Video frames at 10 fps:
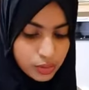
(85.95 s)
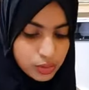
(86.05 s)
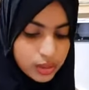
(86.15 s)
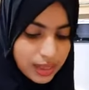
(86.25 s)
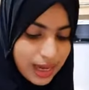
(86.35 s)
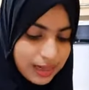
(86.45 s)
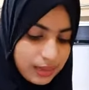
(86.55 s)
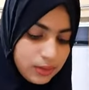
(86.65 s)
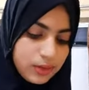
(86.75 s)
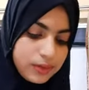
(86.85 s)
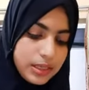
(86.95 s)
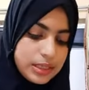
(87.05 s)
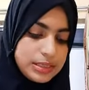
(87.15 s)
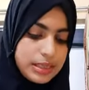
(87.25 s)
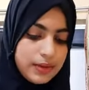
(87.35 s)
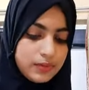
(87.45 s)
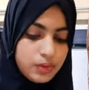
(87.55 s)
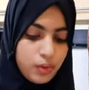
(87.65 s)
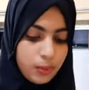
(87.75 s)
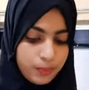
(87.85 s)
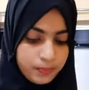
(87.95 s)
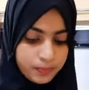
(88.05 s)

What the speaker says: So, the cackling of geese saved Rome.